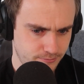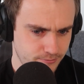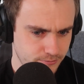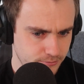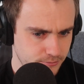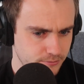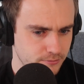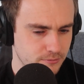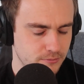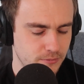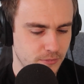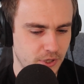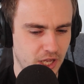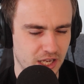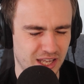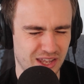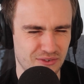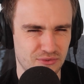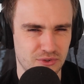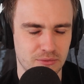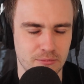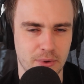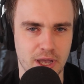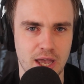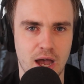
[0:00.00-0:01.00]
Like if
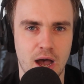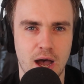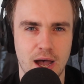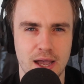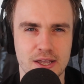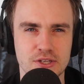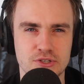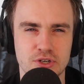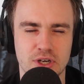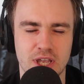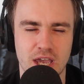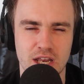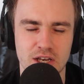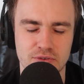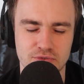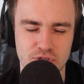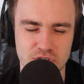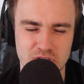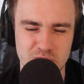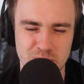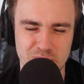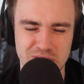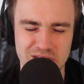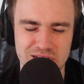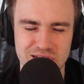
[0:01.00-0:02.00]
my eyes are kind of
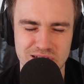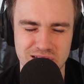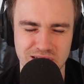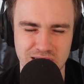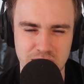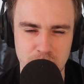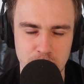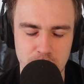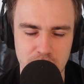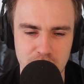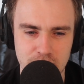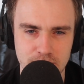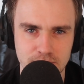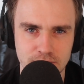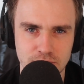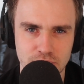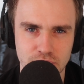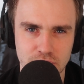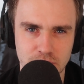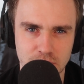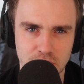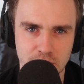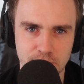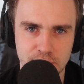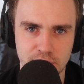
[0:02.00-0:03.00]
just a bit sleepy. Do
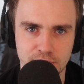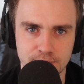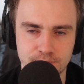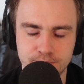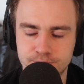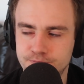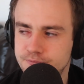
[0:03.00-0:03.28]
you know what I mean?